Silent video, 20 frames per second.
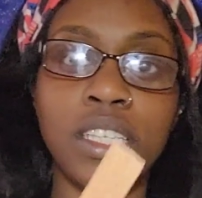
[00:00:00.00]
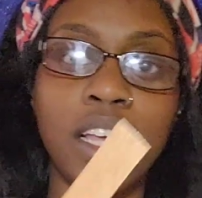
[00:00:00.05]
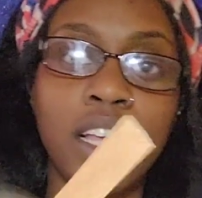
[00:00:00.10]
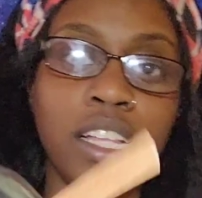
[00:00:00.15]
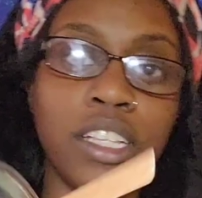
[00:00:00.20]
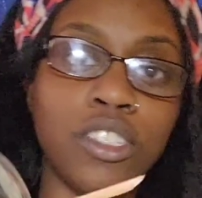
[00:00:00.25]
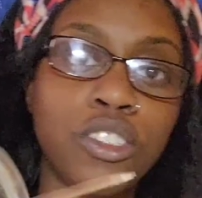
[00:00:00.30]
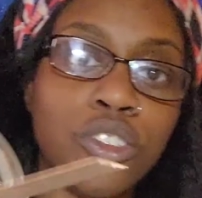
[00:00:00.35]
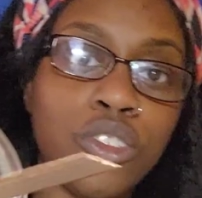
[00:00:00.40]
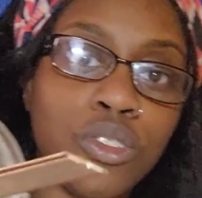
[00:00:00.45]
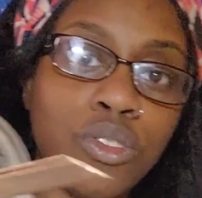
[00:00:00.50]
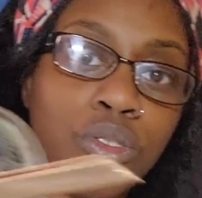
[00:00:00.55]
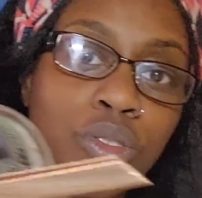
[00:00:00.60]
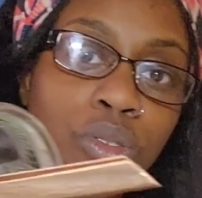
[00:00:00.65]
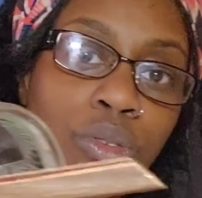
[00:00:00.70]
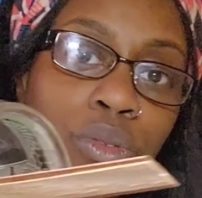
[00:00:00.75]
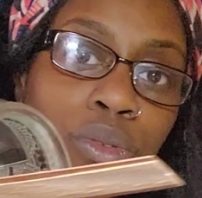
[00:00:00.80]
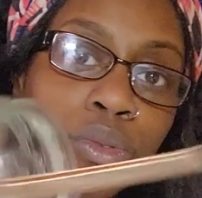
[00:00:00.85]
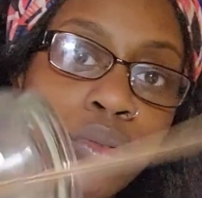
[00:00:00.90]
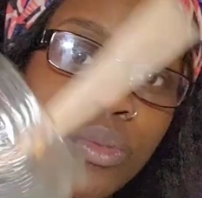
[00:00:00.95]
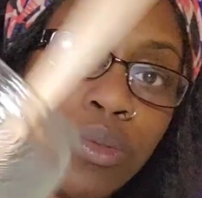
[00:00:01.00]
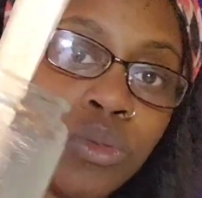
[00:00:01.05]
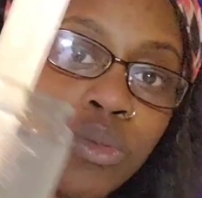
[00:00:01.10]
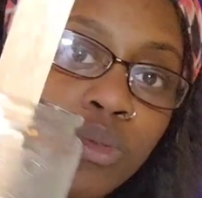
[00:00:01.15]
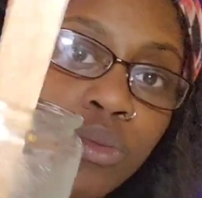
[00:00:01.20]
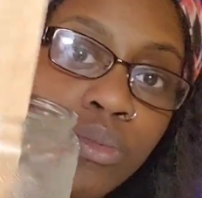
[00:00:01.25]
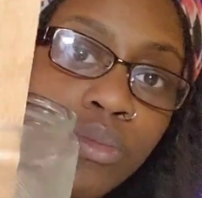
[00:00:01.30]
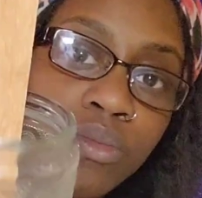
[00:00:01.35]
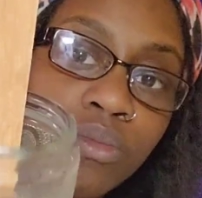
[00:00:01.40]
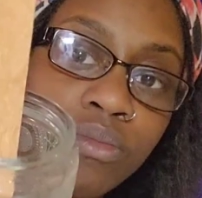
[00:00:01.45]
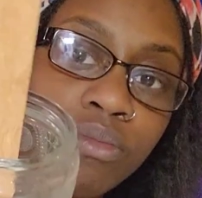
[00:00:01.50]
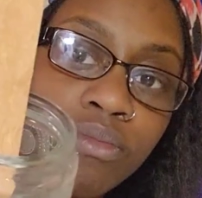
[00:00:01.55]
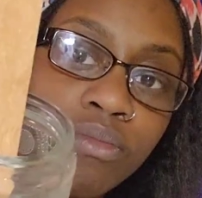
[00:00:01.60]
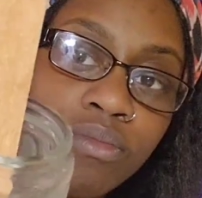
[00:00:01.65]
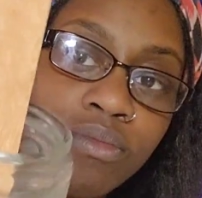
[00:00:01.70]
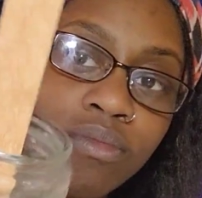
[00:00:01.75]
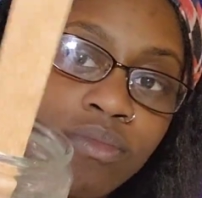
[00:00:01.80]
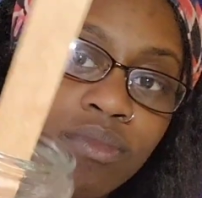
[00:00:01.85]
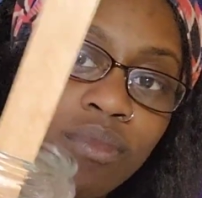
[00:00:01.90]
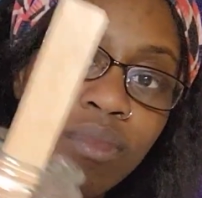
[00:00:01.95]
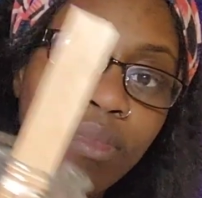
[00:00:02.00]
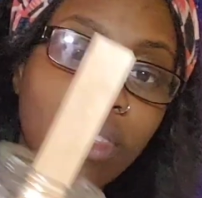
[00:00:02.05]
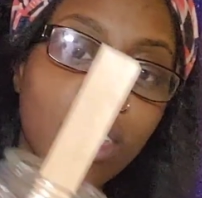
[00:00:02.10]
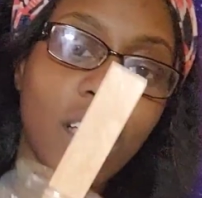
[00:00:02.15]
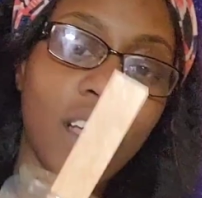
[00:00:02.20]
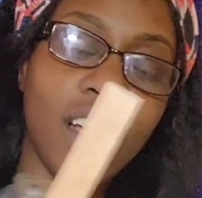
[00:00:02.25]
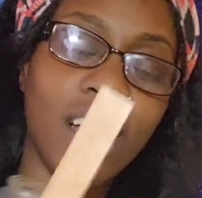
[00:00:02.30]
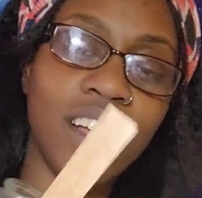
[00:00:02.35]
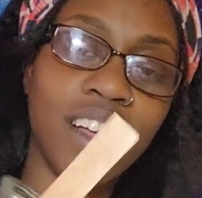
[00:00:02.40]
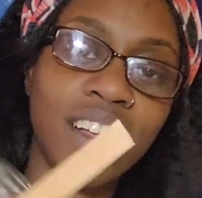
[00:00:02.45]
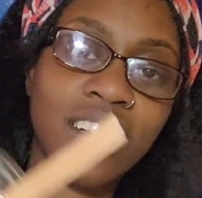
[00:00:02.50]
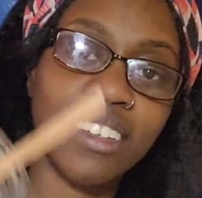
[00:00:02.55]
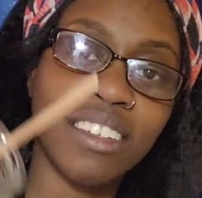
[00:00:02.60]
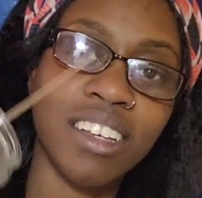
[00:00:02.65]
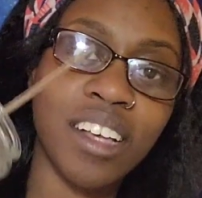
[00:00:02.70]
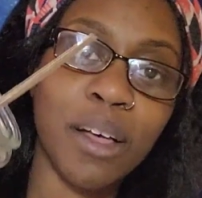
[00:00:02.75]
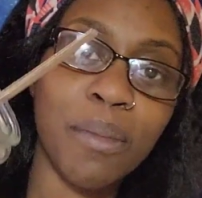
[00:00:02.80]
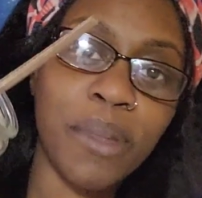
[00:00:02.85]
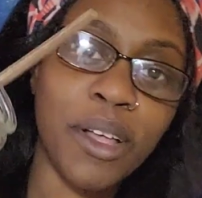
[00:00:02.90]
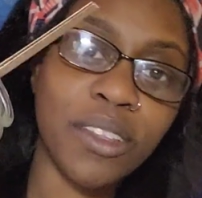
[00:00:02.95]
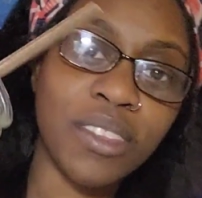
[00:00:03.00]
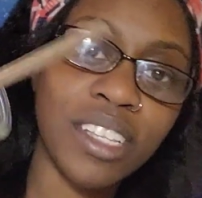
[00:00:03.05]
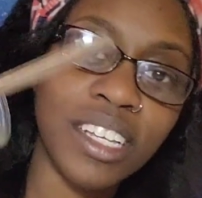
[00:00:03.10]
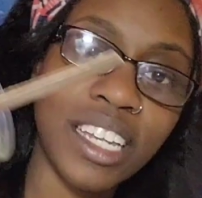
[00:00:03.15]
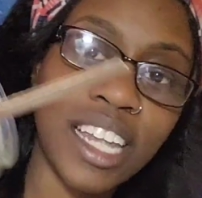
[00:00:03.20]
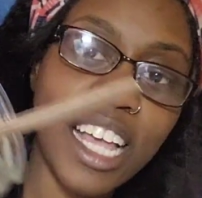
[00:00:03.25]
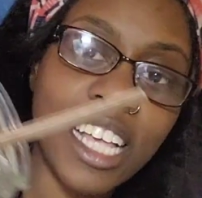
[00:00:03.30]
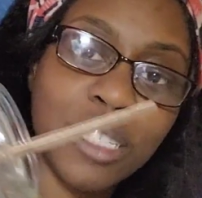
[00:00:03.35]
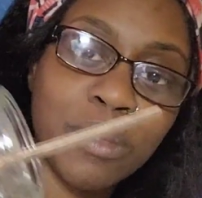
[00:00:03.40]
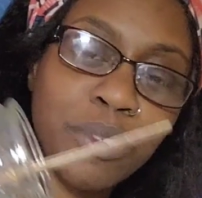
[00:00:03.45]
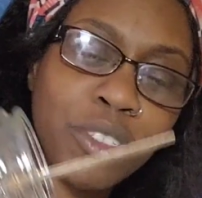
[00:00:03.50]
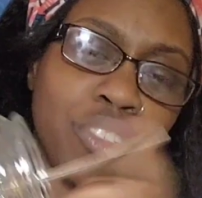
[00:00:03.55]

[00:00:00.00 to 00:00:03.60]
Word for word: tends to uh, come out the glass.